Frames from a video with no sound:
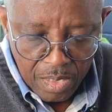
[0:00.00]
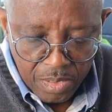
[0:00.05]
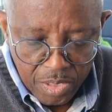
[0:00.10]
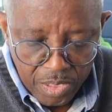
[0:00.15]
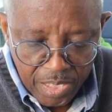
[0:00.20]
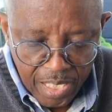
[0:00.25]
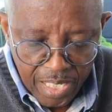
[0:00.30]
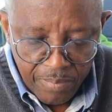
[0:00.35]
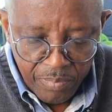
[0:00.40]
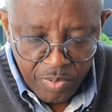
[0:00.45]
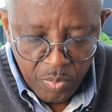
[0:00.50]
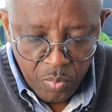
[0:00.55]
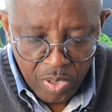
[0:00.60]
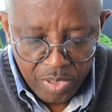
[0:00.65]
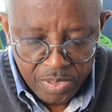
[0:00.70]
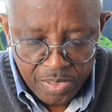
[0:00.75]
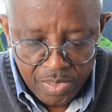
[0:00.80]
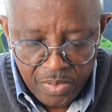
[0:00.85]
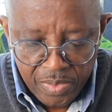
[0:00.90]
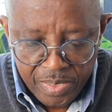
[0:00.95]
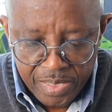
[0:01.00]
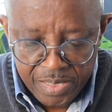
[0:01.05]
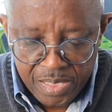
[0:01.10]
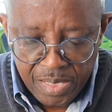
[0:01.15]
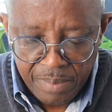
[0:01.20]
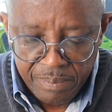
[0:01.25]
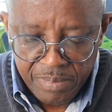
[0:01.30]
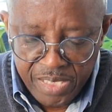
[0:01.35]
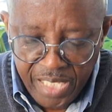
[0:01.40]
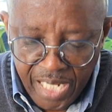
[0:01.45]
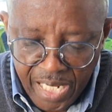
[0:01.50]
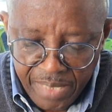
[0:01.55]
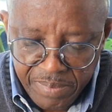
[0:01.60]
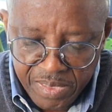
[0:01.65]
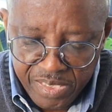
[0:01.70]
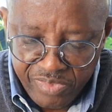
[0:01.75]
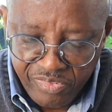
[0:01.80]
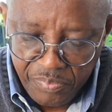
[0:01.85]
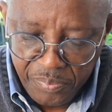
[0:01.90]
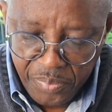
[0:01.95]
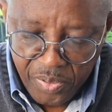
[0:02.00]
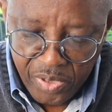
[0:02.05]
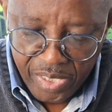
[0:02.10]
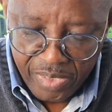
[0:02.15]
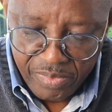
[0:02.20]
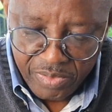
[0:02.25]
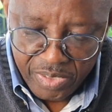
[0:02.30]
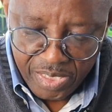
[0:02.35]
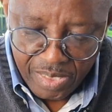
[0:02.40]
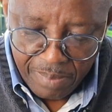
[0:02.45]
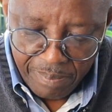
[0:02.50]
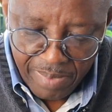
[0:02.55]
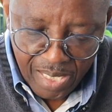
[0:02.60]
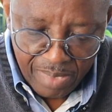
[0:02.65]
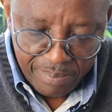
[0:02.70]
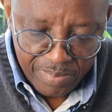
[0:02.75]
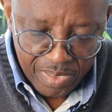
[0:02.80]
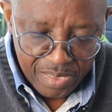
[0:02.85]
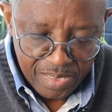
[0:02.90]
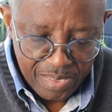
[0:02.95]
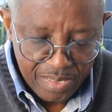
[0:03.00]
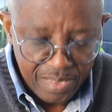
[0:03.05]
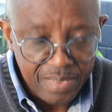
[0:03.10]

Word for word: Today we want to look at some types of prayers in the Bible.